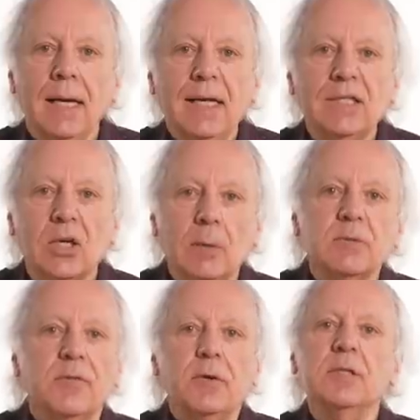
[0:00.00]
In terms
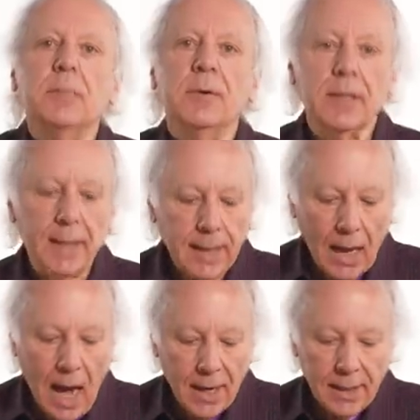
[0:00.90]
of usability,
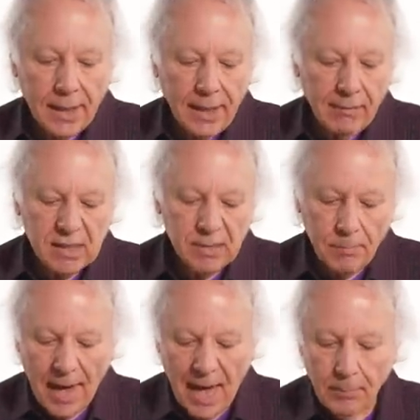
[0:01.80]
I'm going to give this
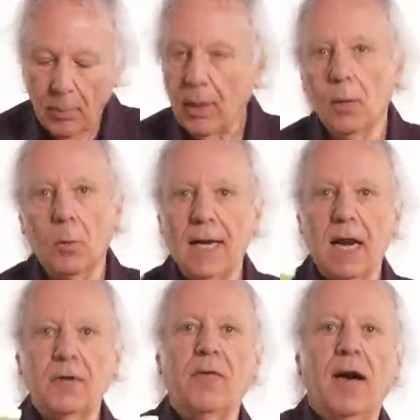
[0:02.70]
bad boy a 1
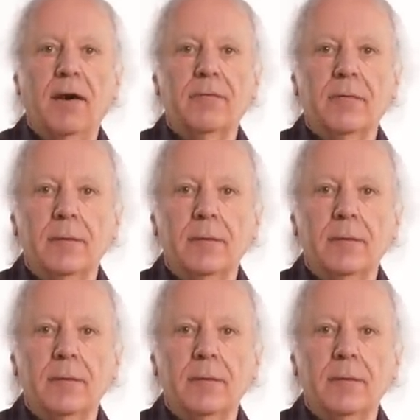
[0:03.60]
out of 5.